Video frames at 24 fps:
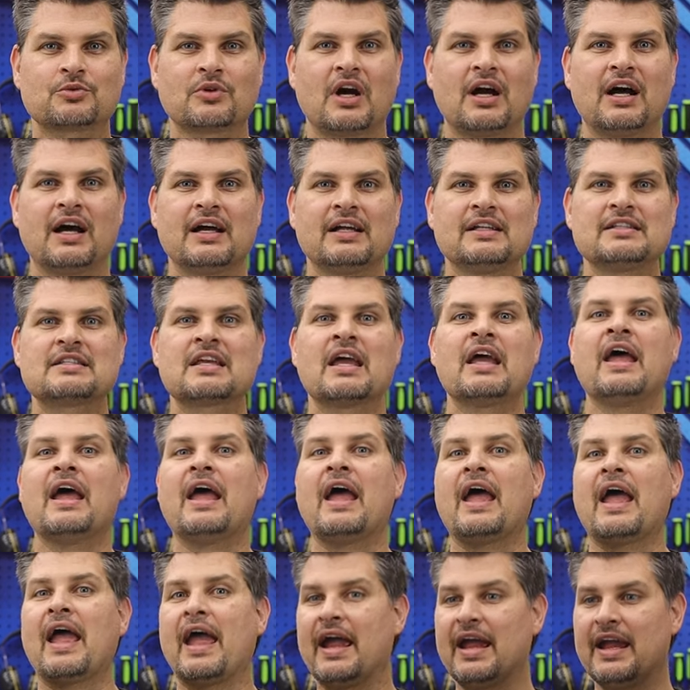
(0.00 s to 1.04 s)
rods.
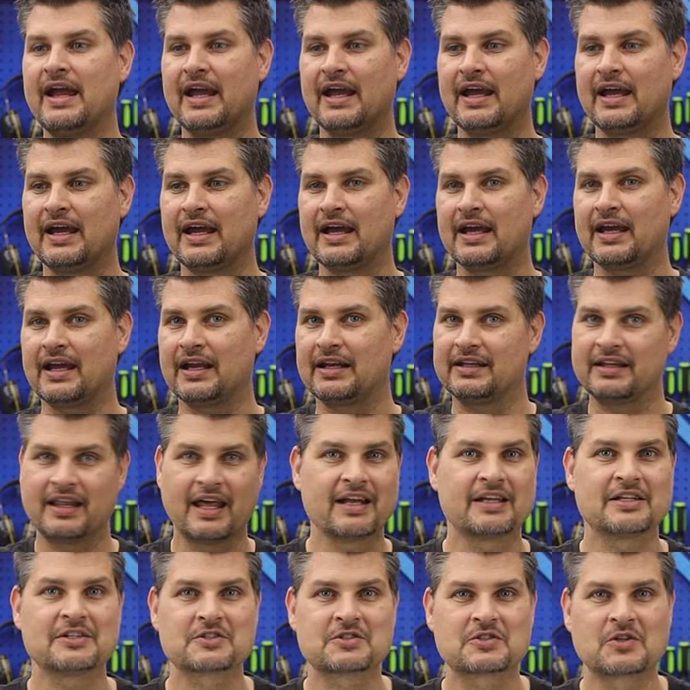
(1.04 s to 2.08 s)
And
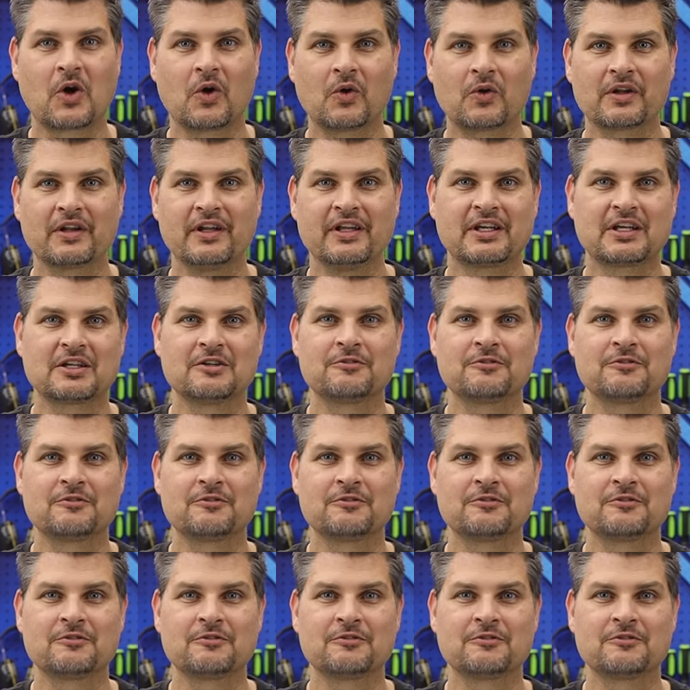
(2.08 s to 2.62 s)
that is totally